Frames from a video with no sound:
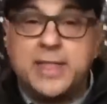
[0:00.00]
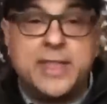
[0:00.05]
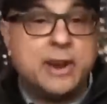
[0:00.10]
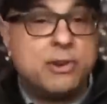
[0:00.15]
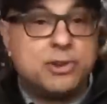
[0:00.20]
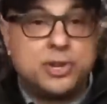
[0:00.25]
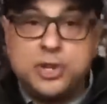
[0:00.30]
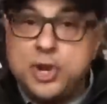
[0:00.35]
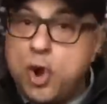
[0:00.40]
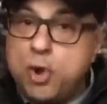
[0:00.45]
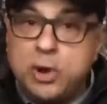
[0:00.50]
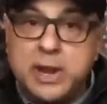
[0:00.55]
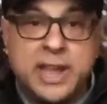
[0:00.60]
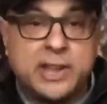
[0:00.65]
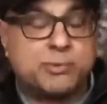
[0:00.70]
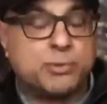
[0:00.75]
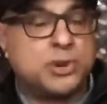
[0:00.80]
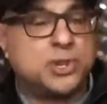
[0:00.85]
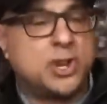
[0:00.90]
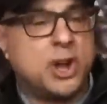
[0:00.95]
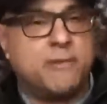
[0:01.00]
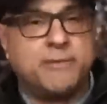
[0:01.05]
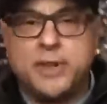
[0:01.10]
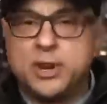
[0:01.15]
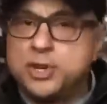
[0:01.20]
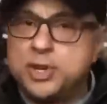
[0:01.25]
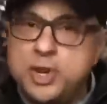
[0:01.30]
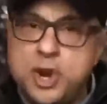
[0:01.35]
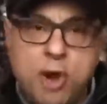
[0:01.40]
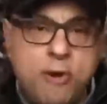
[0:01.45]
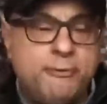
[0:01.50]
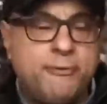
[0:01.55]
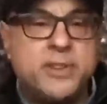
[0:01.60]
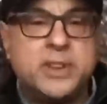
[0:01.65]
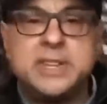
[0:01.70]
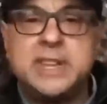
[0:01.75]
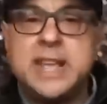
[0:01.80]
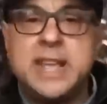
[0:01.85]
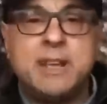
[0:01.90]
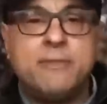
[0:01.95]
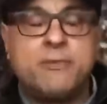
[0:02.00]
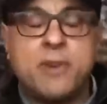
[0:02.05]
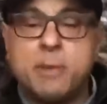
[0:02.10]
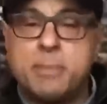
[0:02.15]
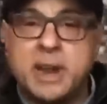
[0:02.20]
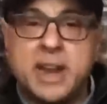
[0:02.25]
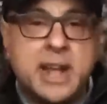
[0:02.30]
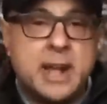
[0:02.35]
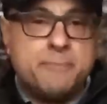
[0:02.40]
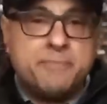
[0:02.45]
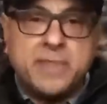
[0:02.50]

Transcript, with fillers: There is no less resolve. There's no fatigue from it.